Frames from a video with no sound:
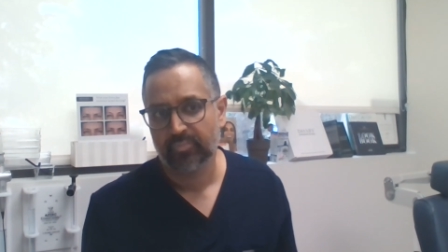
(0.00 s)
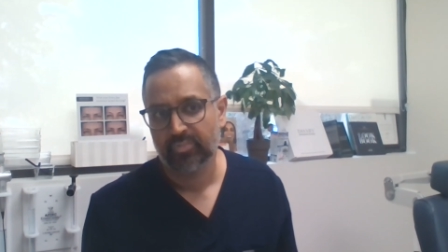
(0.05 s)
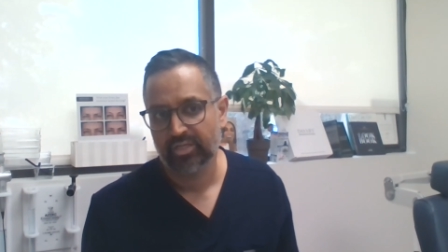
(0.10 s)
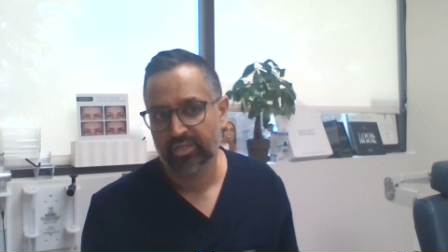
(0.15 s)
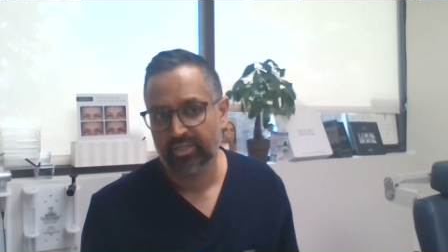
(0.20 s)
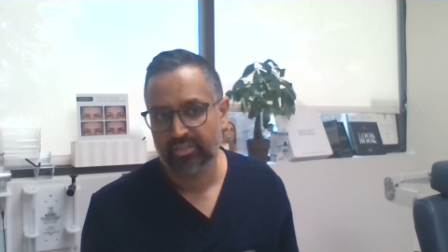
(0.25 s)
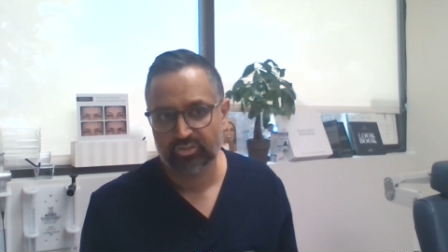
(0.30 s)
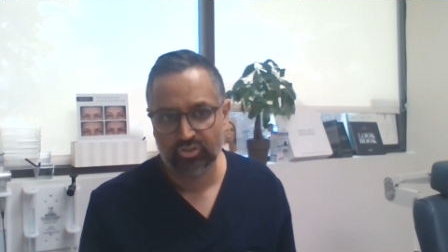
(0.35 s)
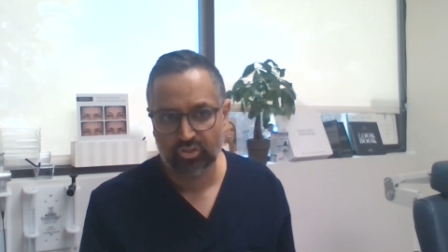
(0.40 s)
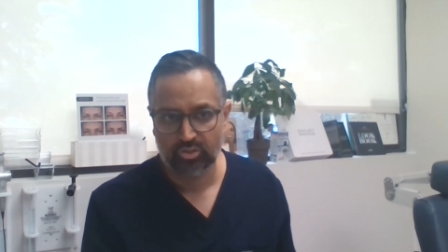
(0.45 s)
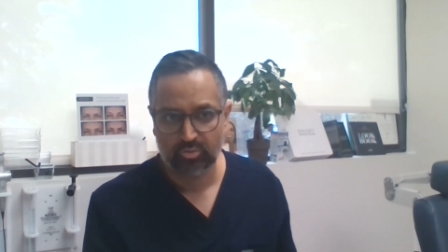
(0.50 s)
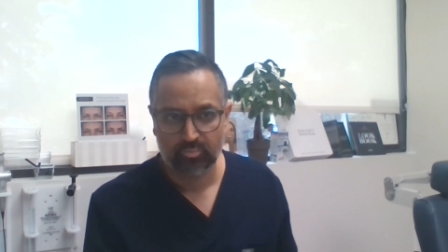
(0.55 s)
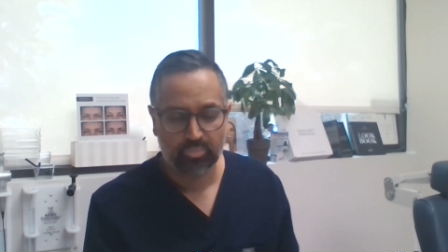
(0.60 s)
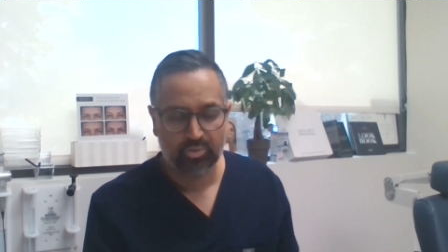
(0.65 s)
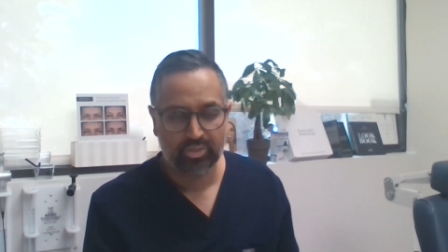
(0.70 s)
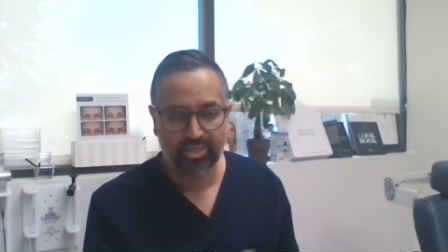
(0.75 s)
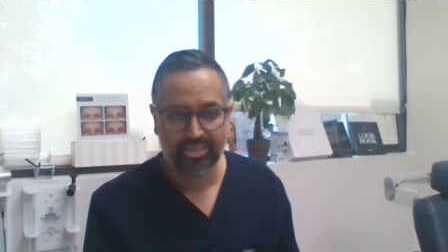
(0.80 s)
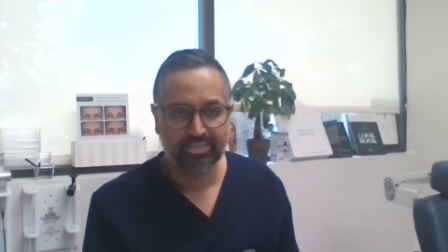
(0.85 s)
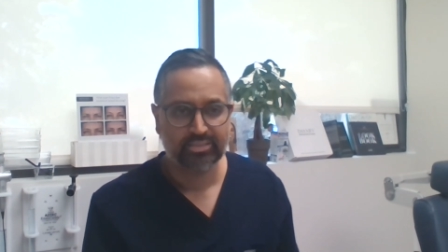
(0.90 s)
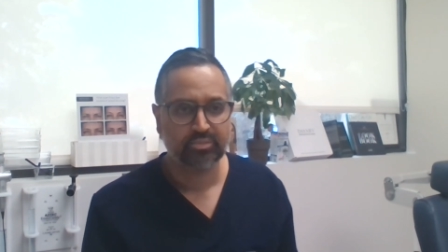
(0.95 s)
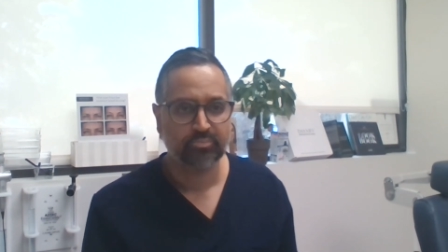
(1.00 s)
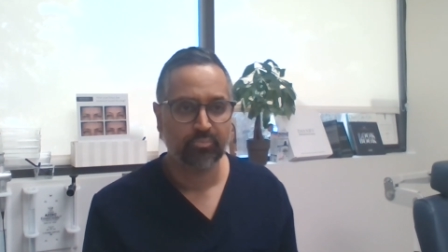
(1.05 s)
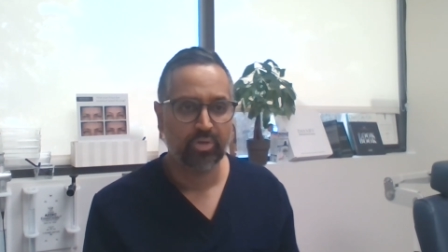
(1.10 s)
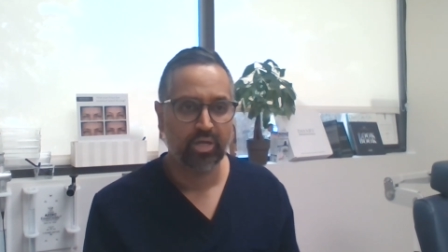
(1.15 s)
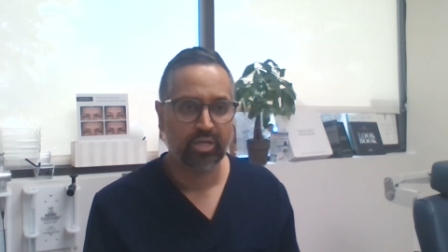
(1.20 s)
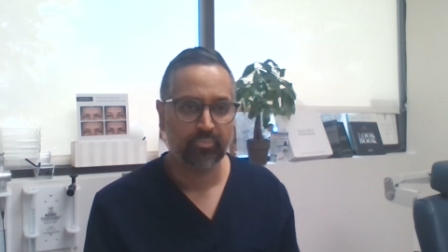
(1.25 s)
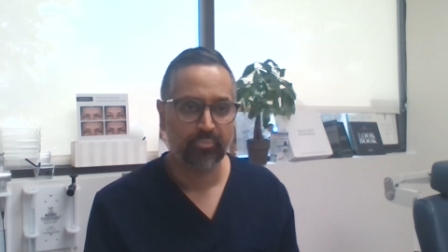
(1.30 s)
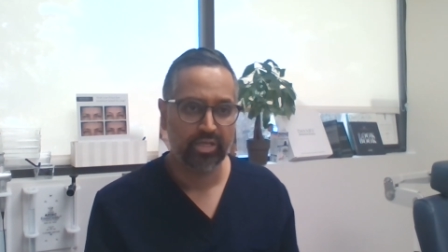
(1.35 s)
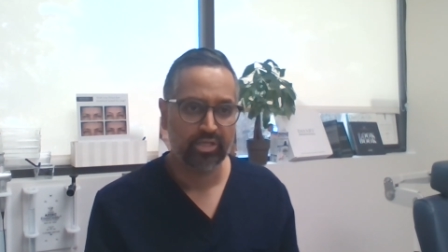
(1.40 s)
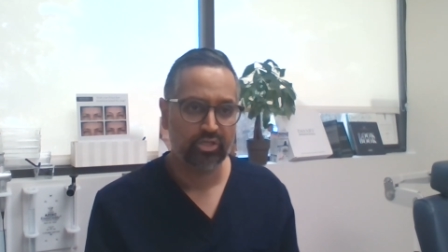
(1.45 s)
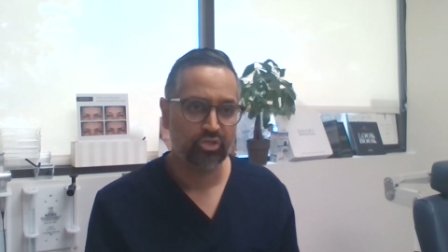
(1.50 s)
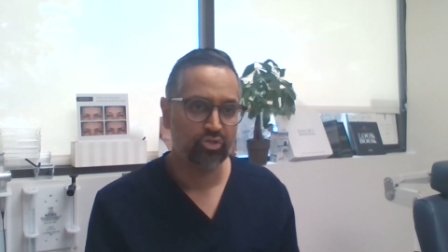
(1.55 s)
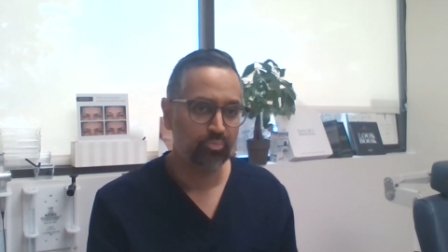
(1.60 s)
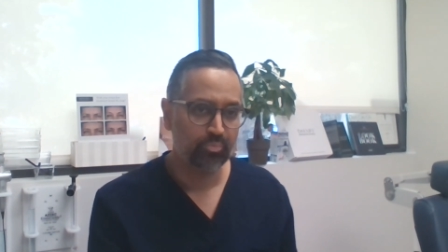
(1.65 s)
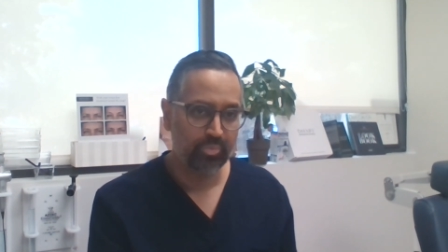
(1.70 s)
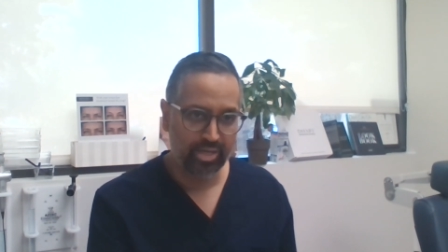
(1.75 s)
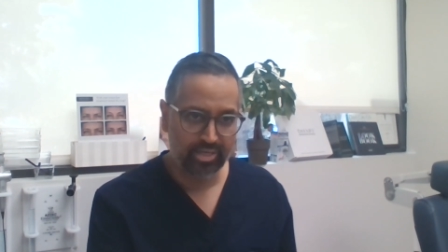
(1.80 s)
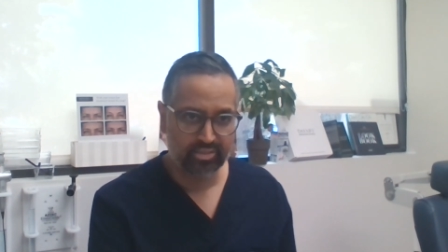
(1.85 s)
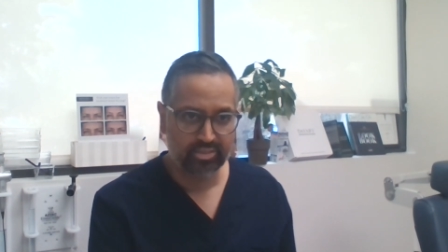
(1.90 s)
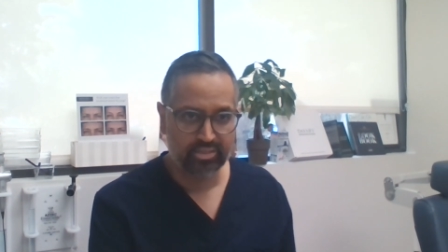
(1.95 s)
in a certain place might make you
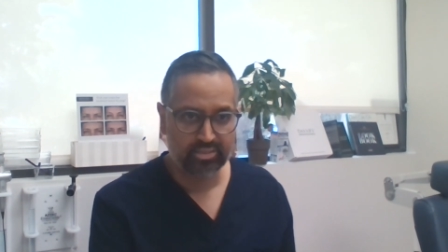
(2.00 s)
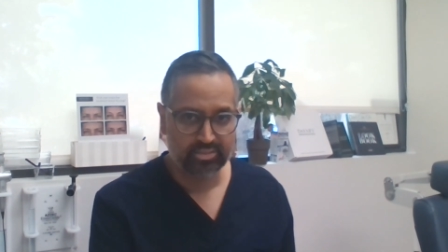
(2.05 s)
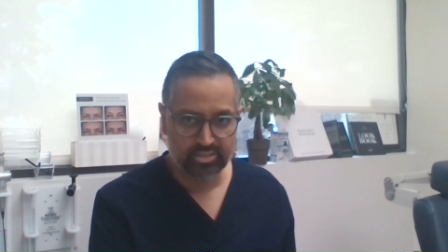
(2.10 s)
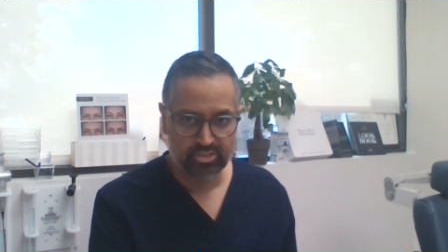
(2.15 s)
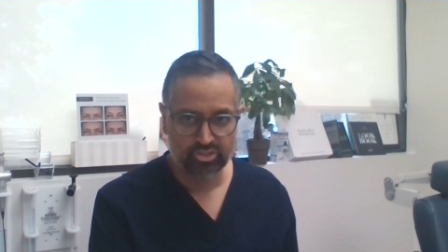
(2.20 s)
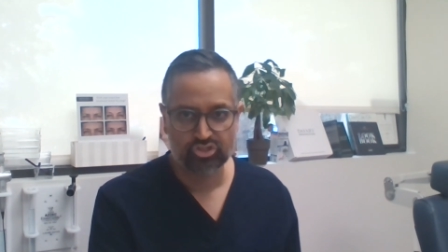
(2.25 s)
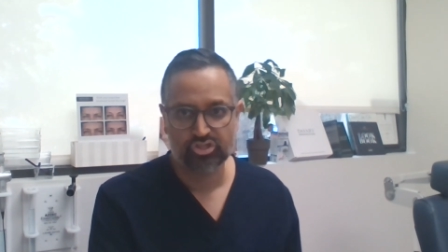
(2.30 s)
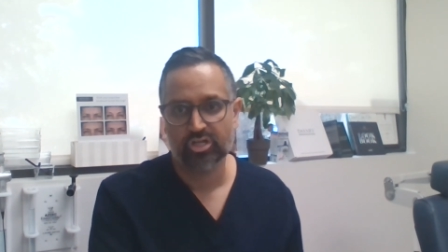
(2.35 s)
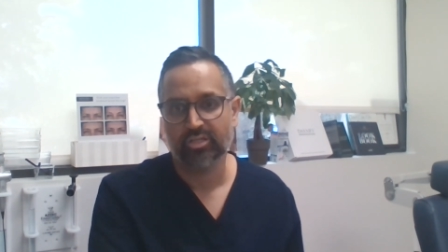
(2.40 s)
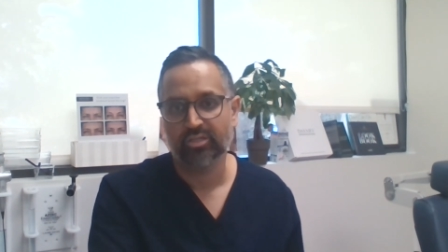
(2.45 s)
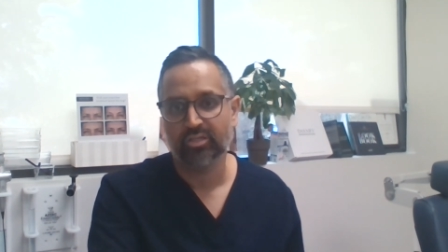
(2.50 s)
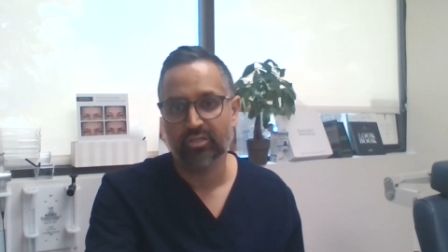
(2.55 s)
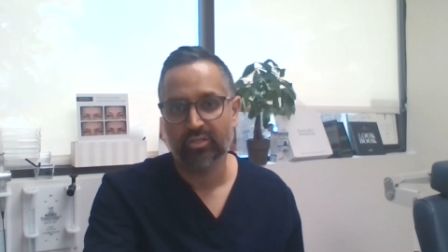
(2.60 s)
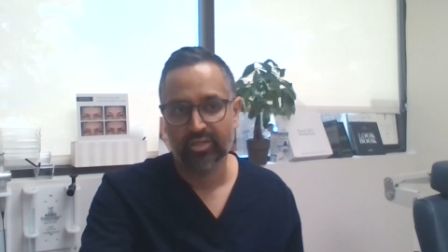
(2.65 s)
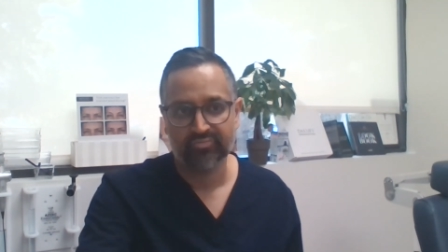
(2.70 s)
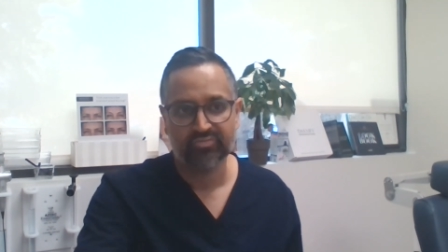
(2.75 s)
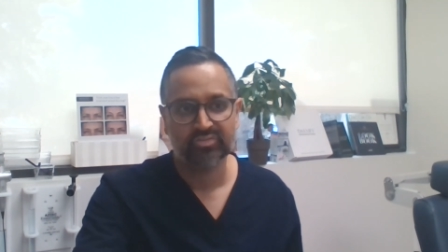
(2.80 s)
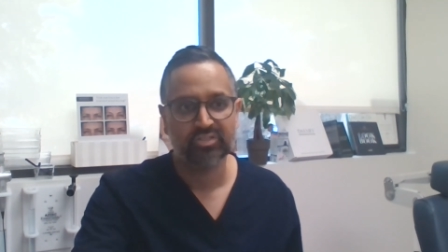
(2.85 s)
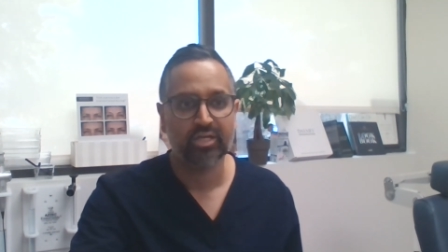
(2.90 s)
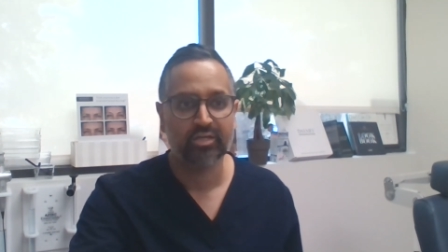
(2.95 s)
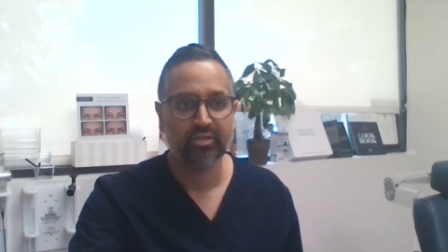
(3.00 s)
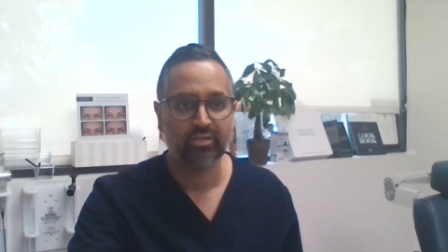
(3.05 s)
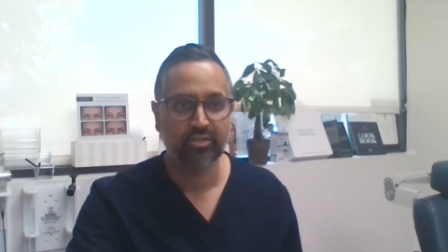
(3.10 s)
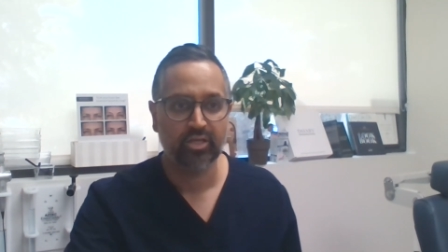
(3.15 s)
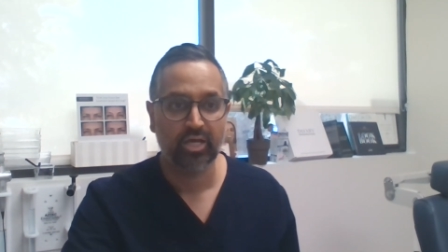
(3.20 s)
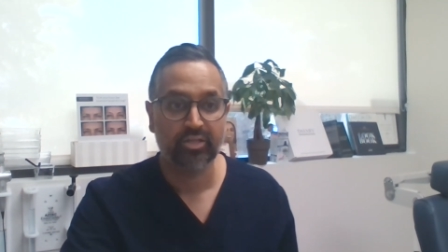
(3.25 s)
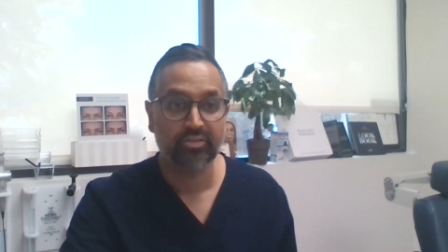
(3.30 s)
make the incision on the left side of the,